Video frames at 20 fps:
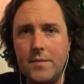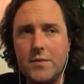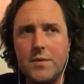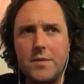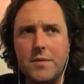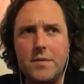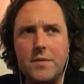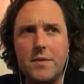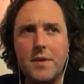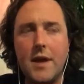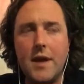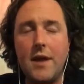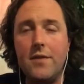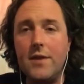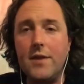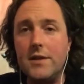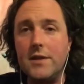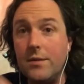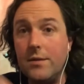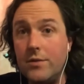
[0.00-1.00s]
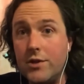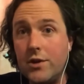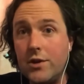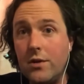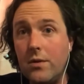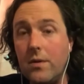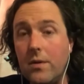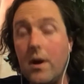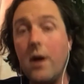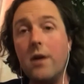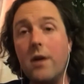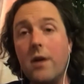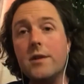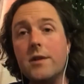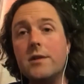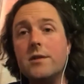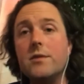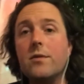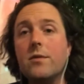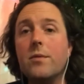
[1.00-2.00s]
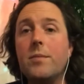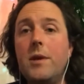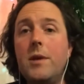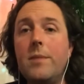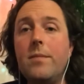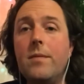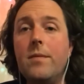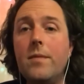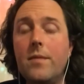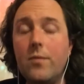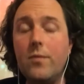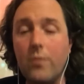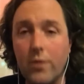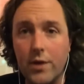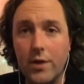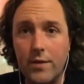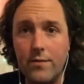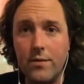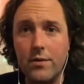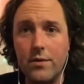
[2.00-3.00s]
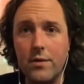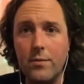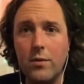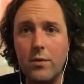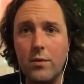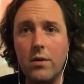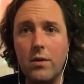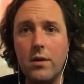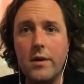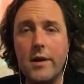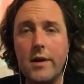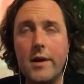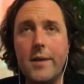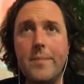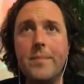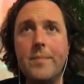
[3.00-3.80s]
So the kind of things they would show artists or people working for them, or